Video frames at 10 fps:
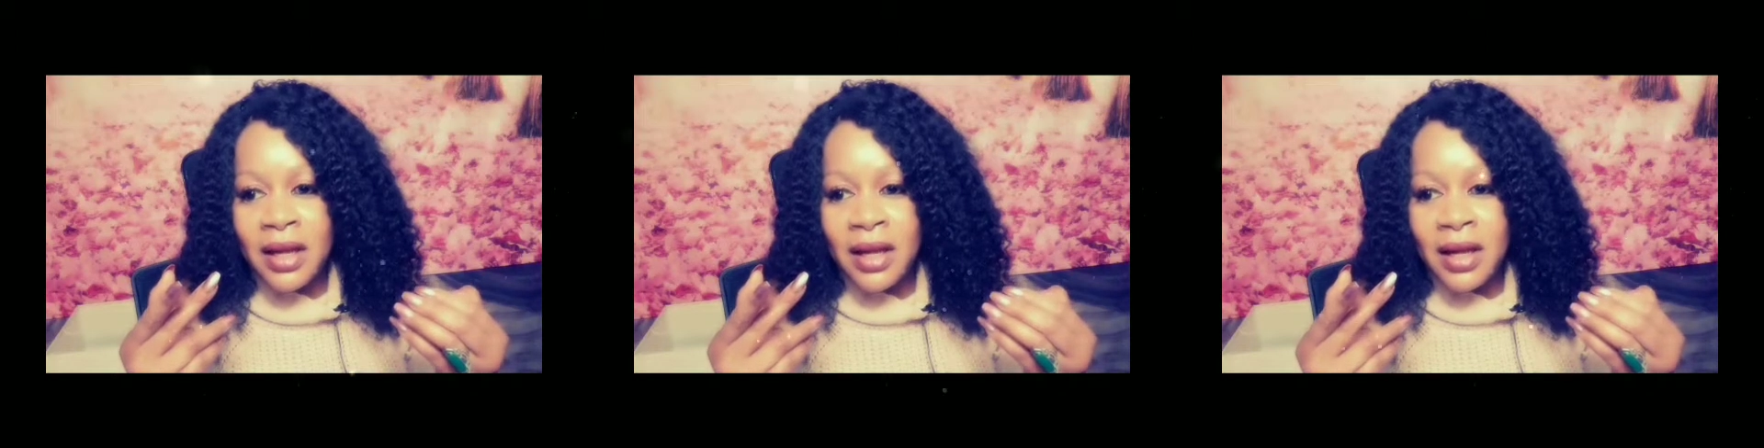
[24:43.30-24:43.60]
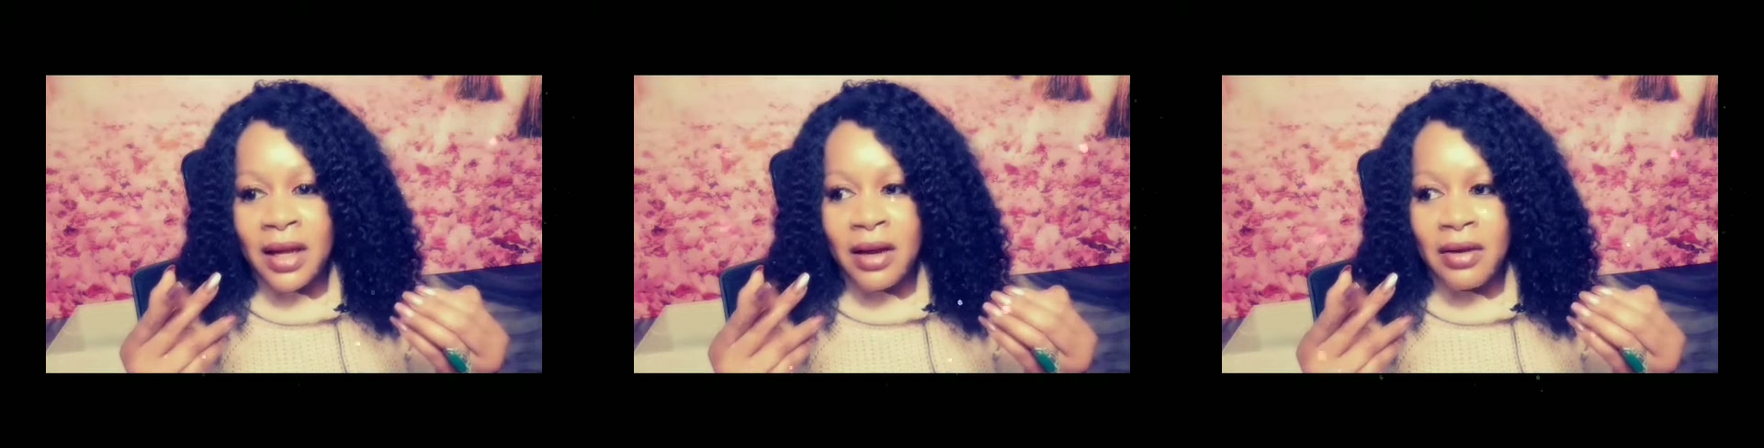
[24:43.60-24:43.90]

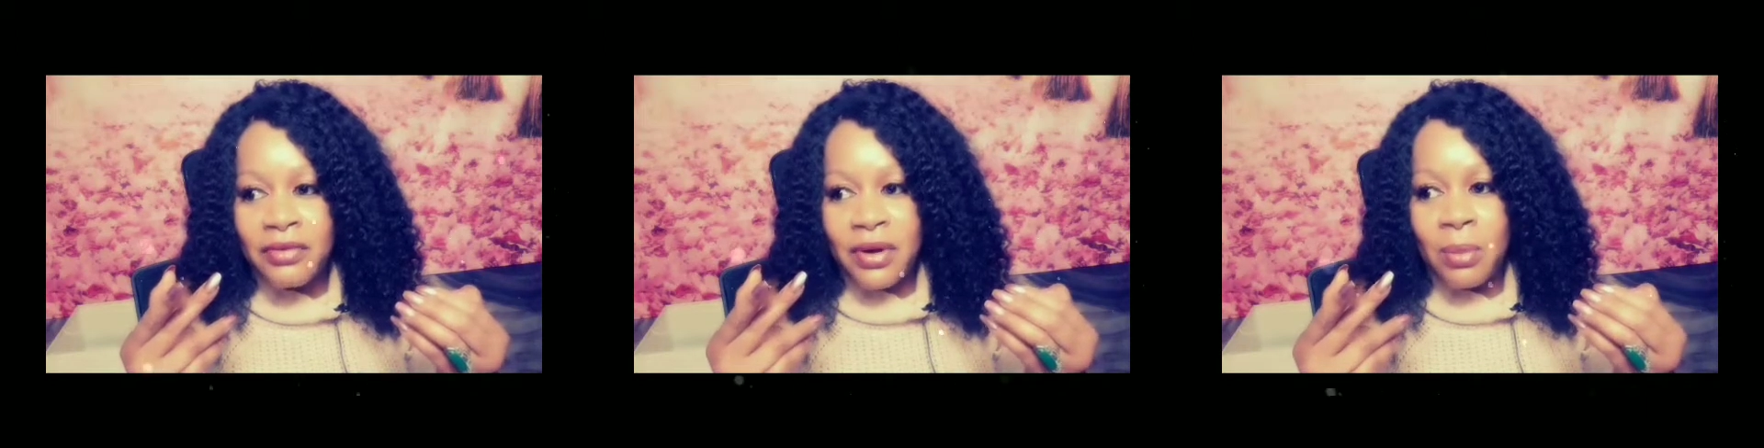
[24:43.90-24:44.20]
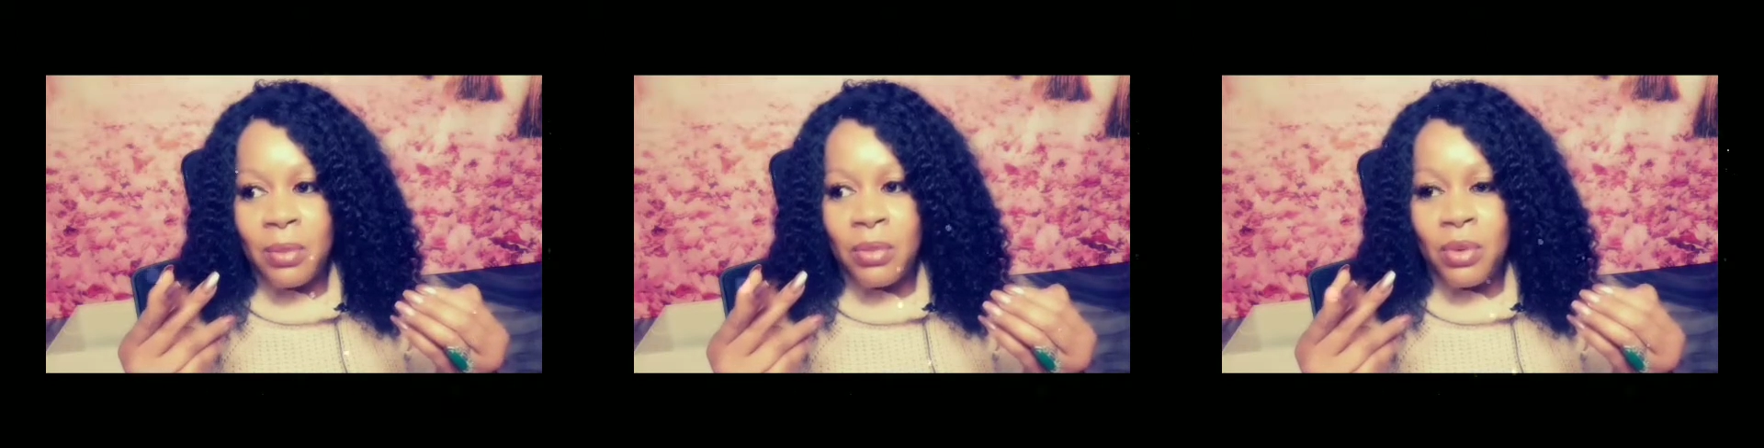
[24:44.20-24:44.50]
from
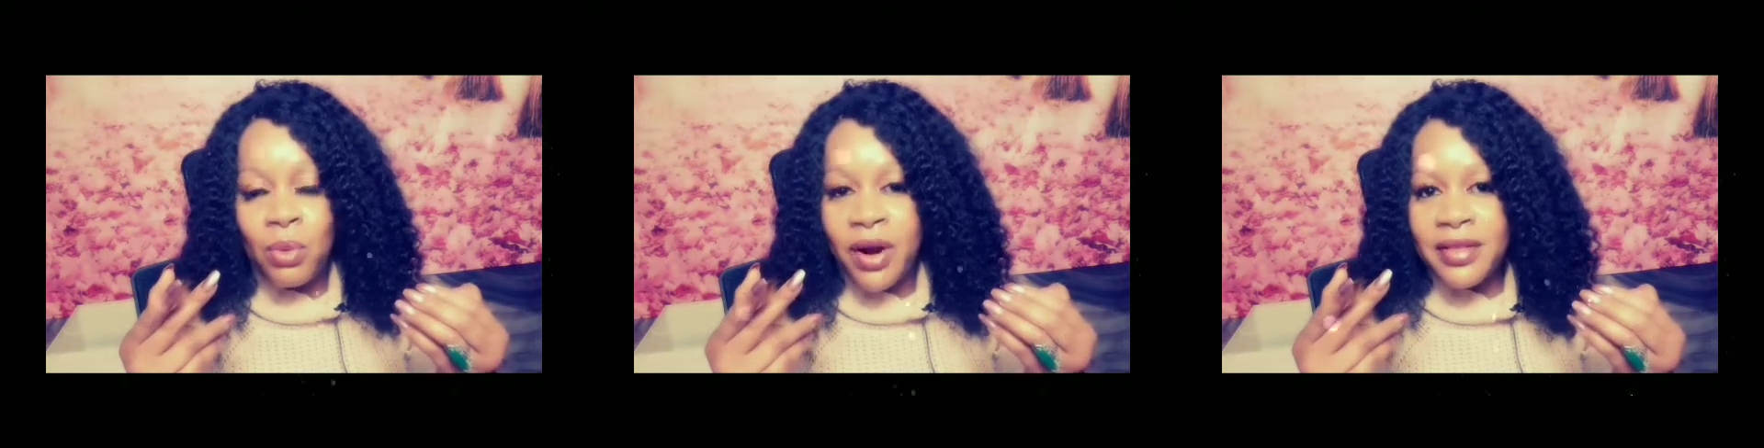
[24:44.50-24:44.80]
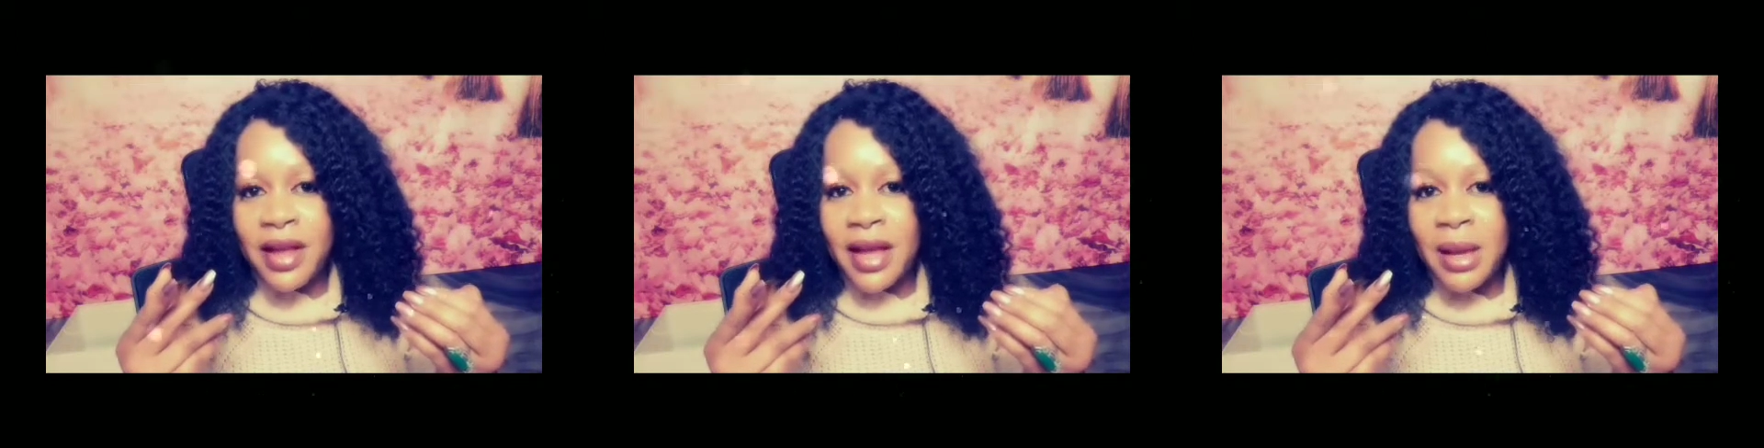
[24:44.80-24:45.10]
where they came
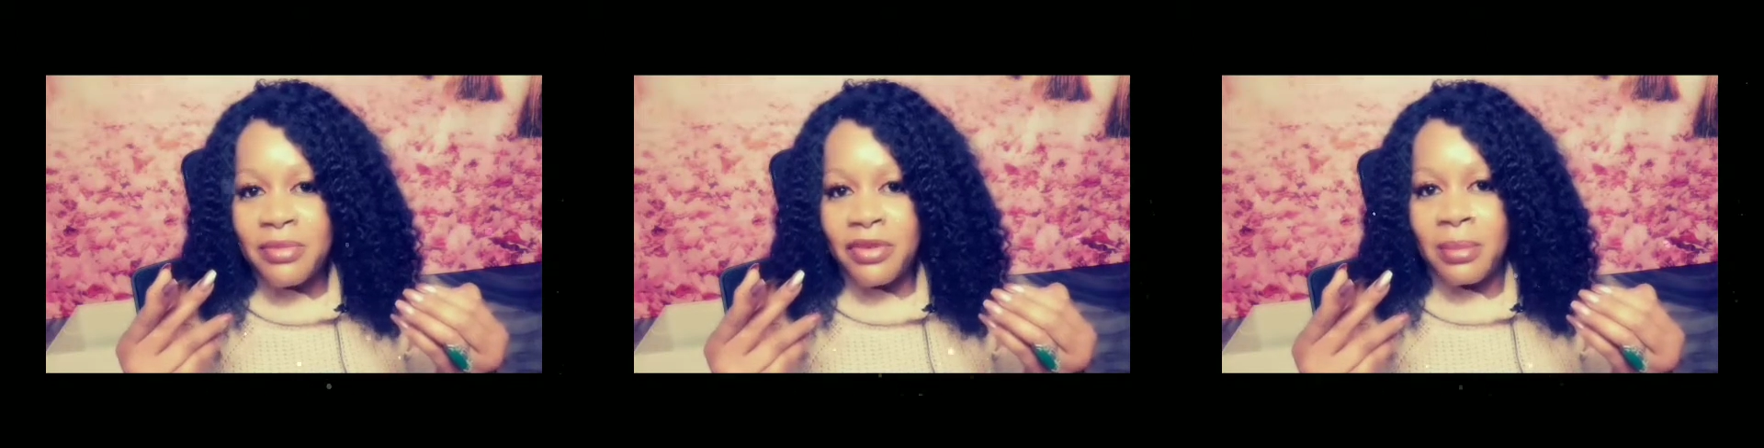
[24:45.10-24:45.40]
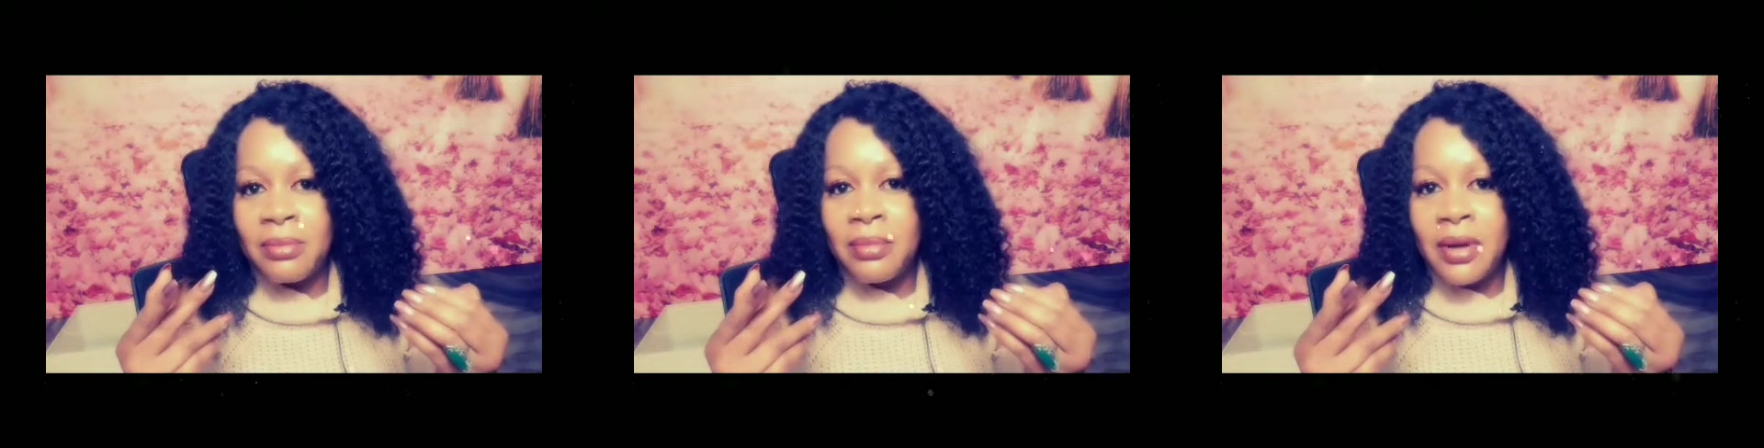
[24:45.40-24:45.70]
from
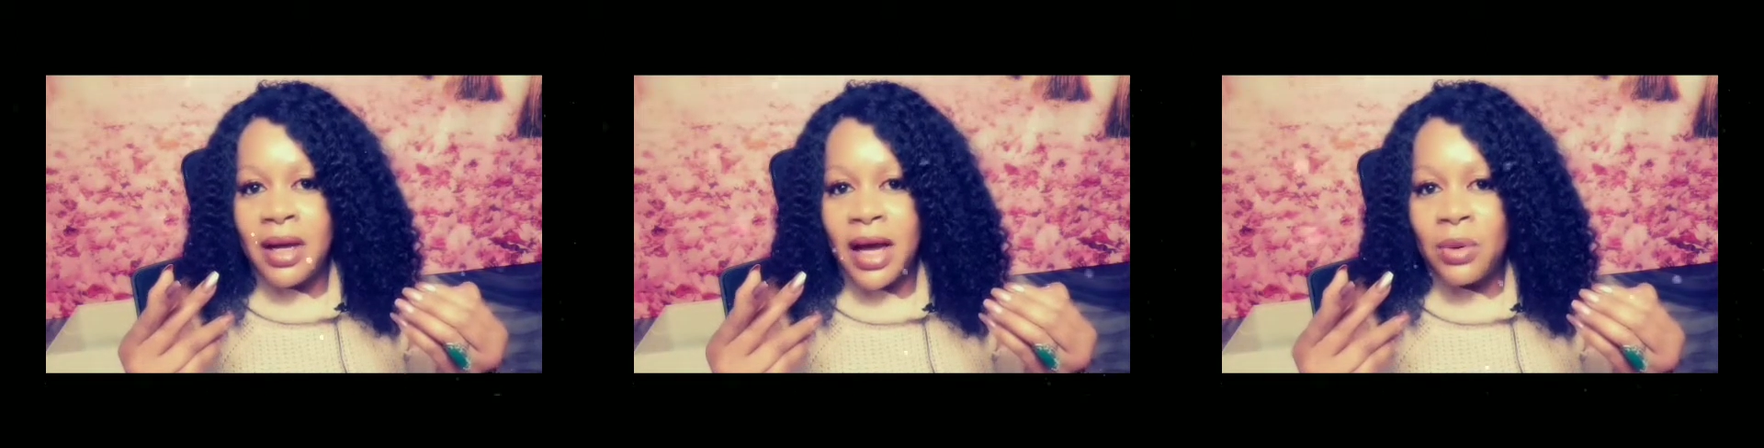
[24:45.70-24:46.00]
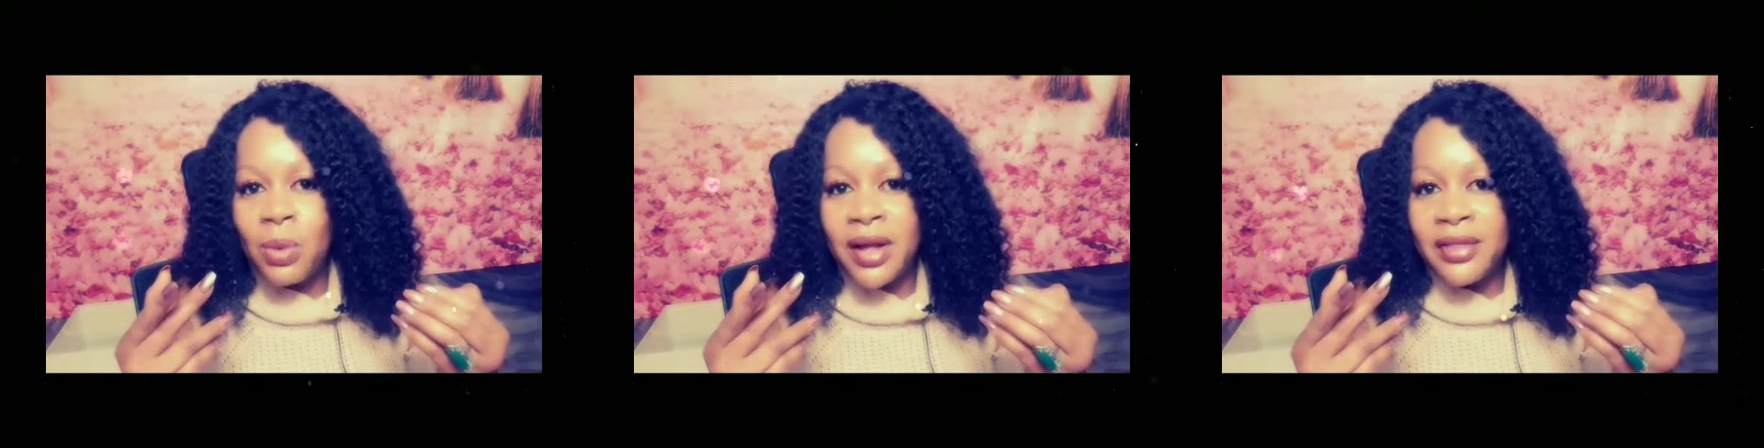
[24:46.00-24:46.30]
and what they
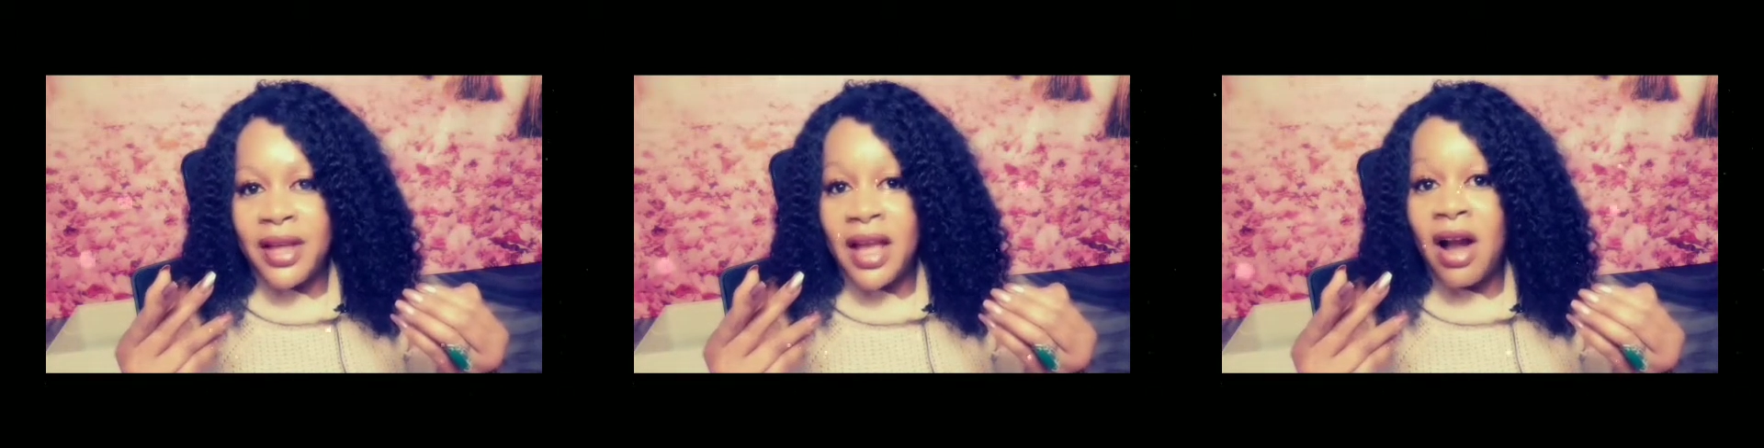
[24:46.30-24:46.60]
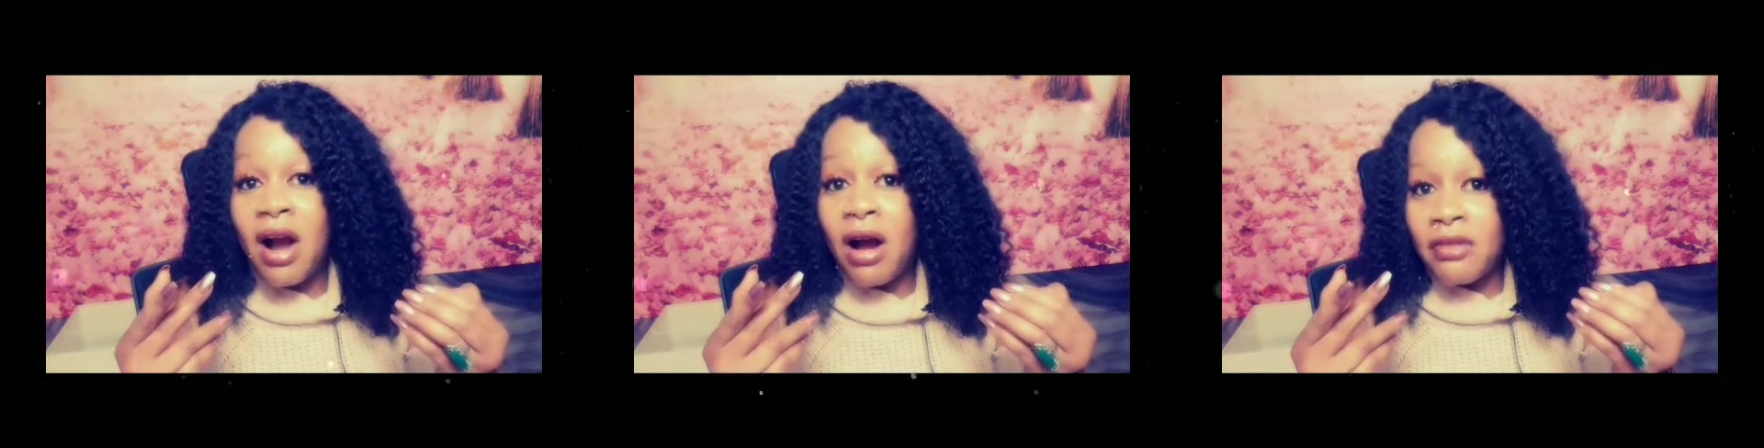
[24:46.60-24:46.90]
are
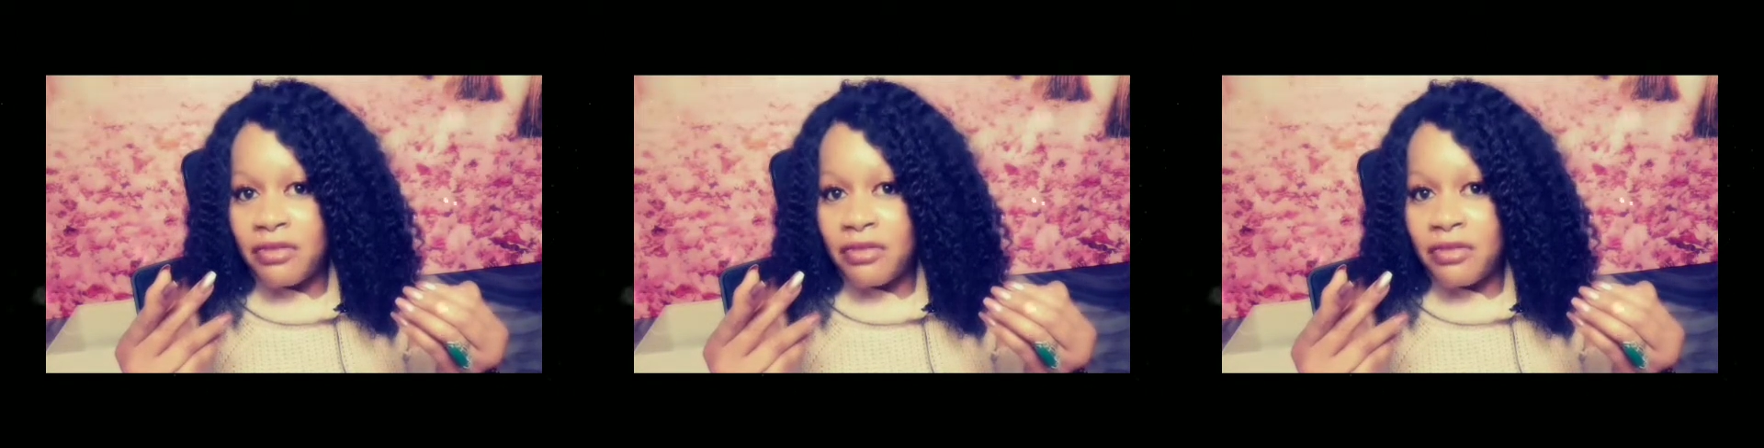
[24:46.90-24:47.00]
from.